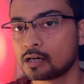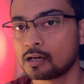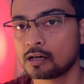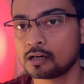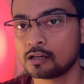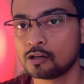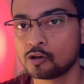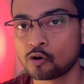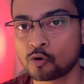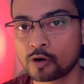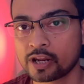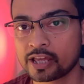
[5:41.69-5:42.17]

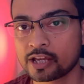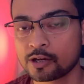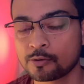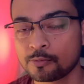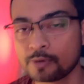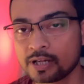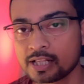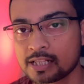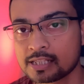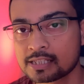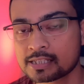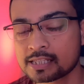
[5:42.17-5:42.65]
loading
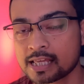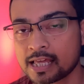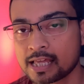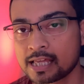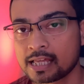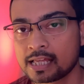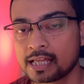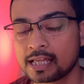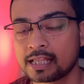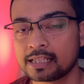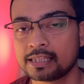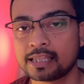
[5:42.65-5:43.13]
wheels
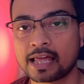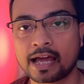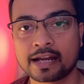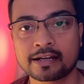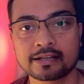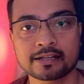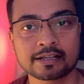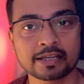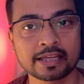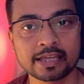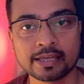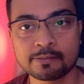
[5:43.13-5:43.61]

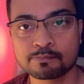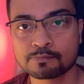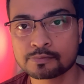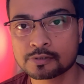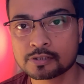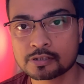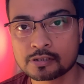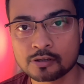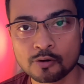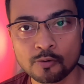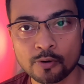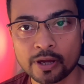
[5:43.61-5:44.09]
that keeps
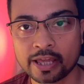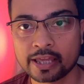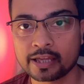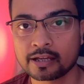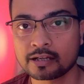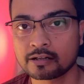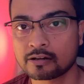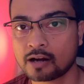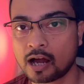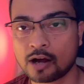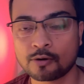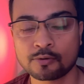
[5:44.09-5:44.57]
going
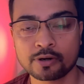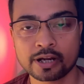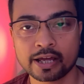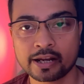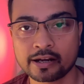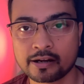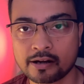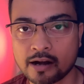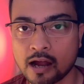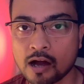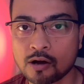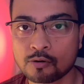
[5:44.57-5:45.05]
round and
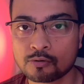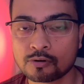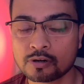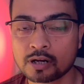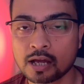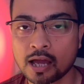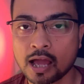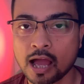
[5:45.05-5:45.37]
round